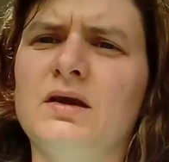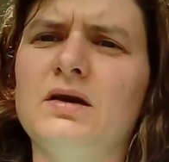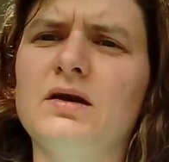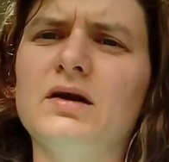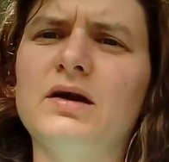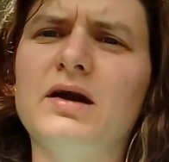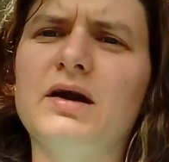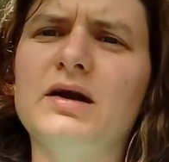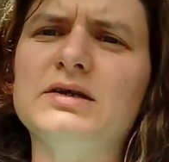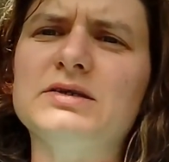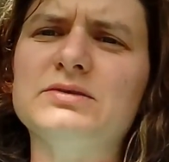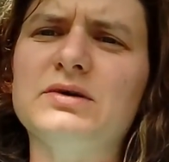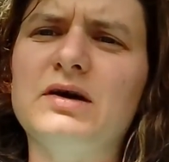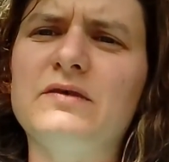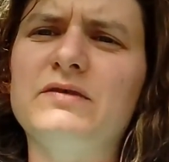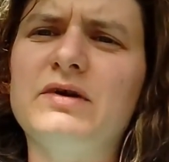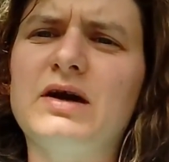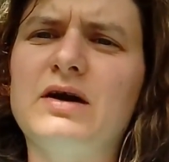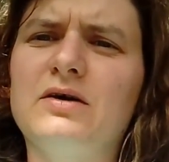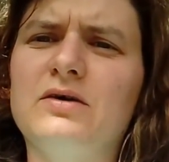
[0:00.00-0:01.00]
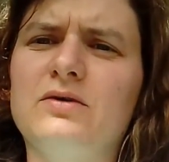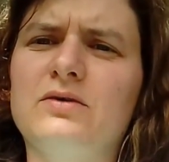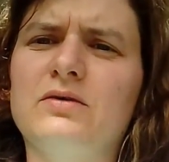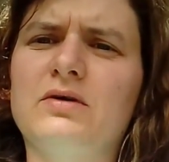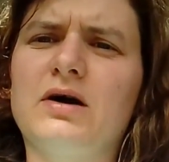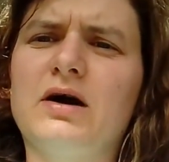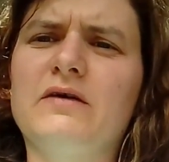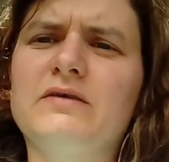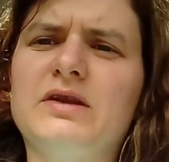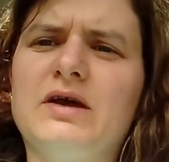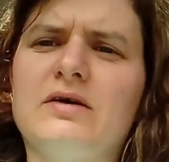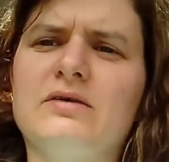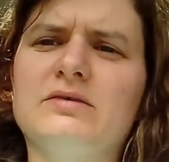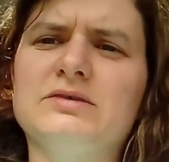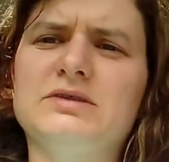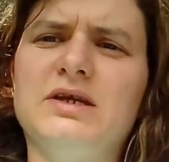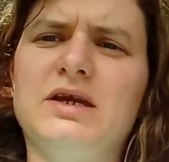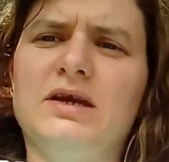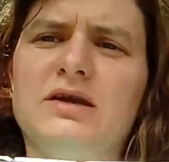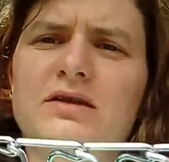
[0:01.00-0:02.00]
Okay, so I've now
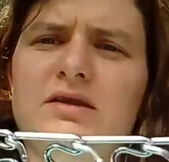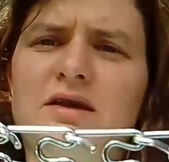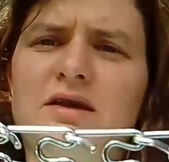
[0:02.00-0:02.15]
taken